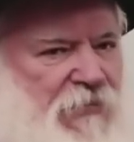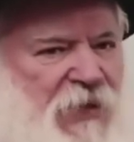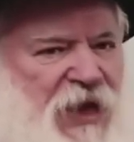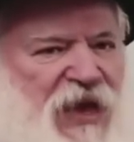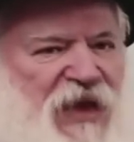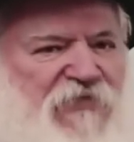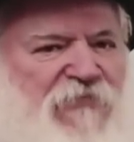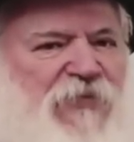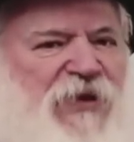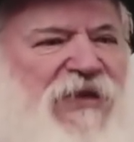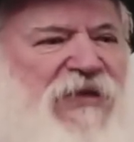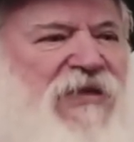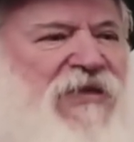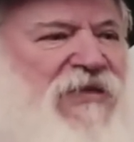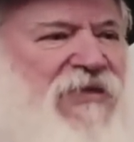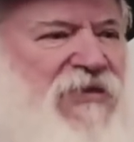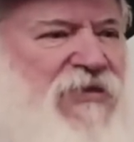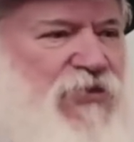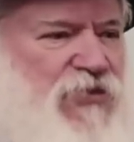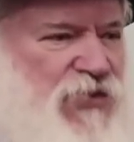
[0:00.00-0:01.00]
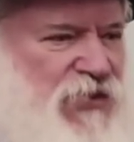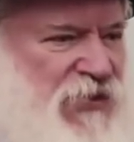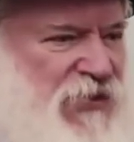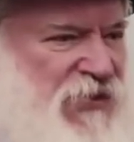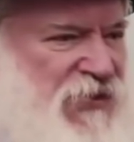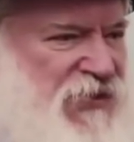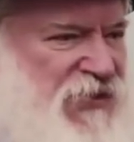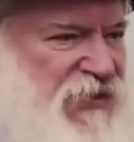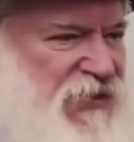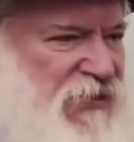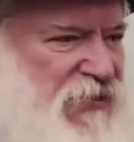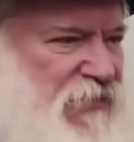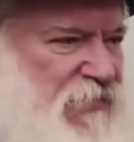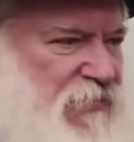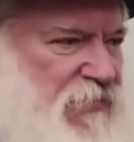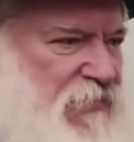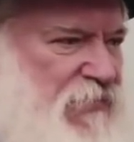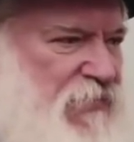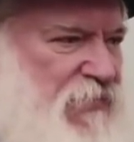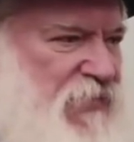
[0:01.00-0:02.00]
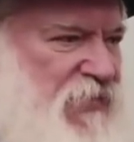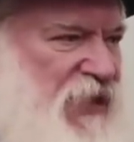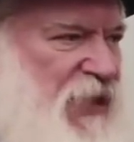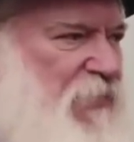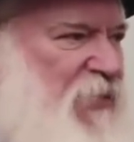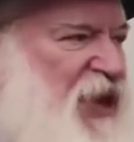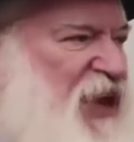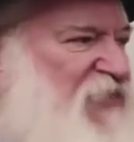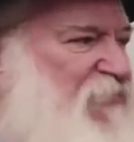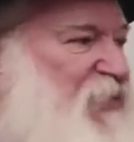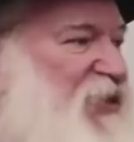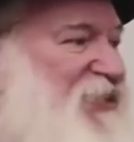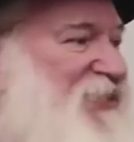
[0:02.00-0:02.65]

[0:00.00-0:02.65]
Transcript: may have been conditions, there may have